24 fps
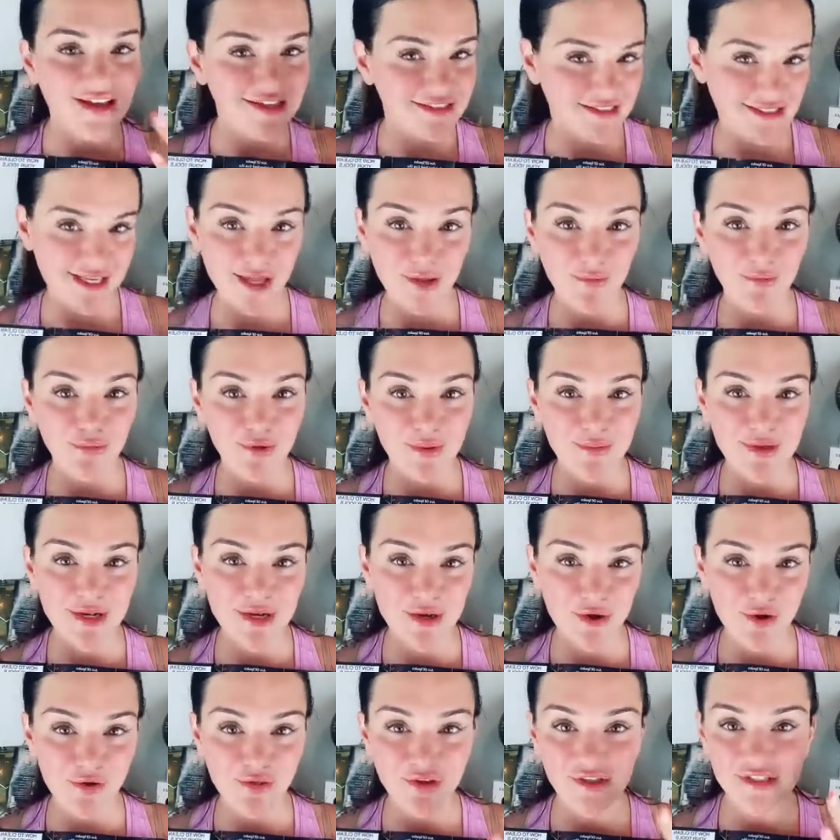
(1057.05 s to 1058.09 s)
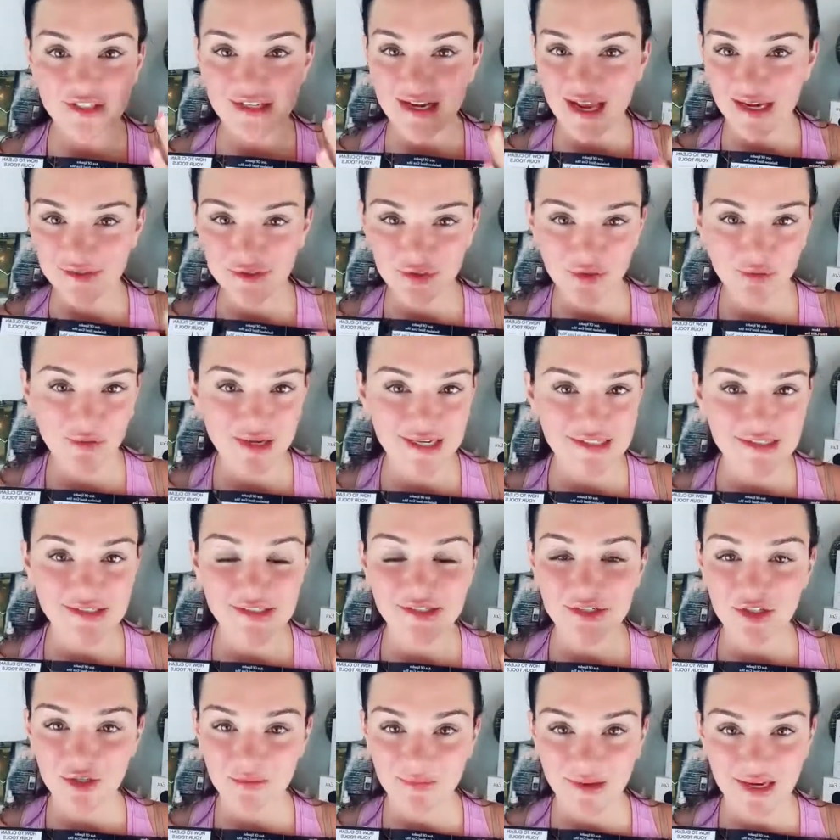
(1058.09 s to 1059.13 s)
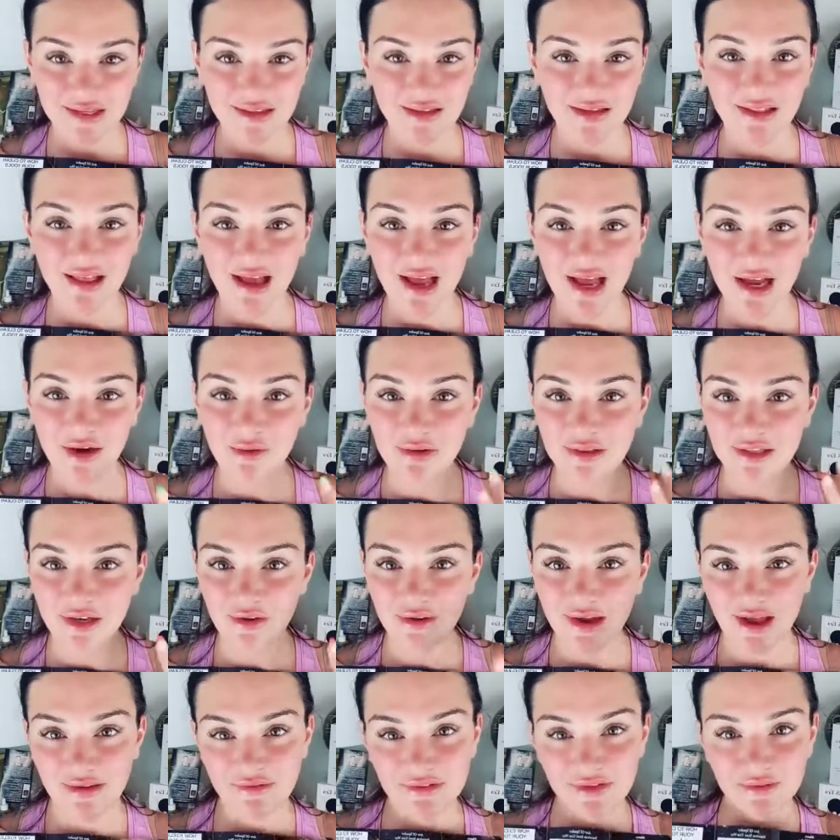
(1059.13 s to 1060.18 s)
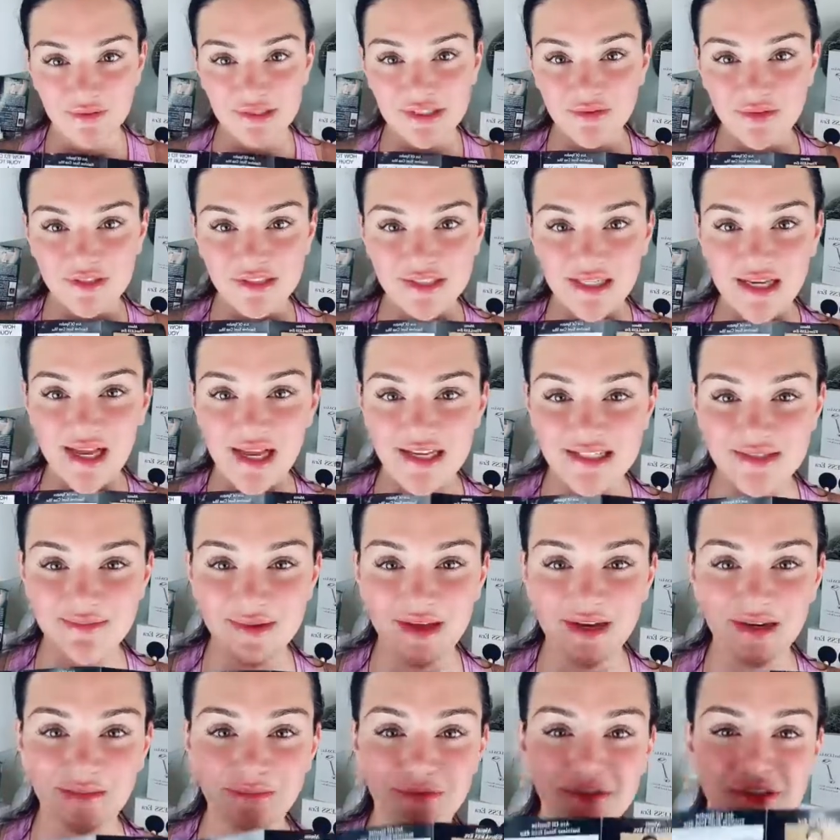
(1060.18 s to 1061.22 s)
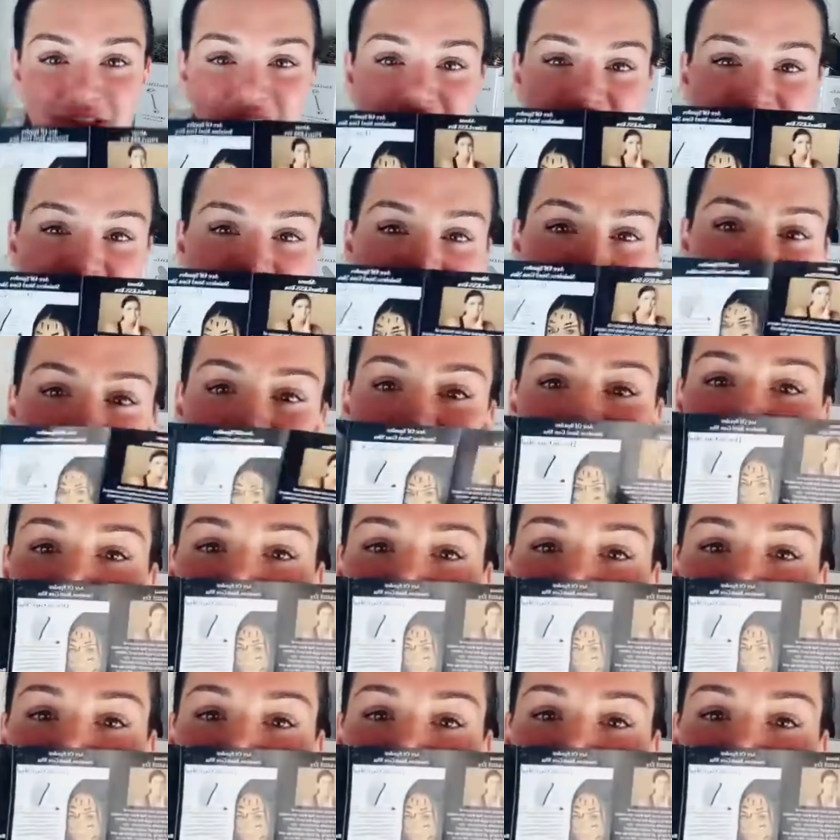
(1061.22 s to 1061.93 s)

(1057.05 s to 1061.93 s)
to help women know there's natural ways to turn back the clock without having to resort to cosmetic procedures.